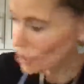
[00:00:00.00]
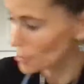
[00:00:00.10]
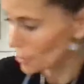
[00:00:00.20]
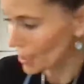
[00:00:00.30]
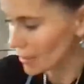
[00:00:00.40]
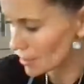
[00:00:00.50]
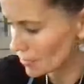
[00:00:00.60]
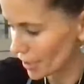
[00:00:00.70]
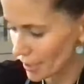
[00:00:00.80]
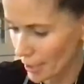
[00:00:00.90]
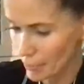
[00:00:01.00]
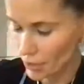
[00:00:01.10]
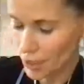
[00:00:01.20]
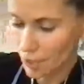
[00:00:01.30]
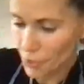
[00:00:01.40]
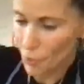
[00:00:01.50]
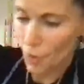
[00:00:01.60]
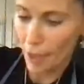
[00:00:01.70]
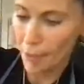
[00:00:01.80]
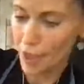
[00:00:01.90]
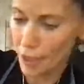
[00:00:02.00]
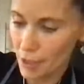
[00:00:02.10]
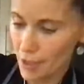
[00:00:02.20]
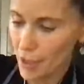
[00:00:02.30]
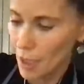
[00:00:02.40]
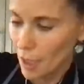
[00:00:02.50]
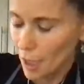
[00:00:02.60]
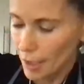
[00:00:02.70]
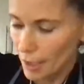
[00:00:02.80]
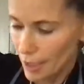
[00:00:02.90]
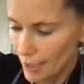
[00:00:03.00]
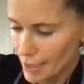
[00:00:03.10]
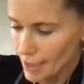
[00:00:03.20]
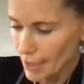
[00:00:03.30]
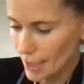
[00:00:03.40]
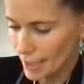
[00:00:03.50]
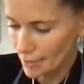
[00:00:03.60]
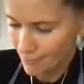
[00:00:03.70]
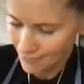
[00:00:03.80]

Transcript: puree this right now, and I'll tell you why. Because I like to get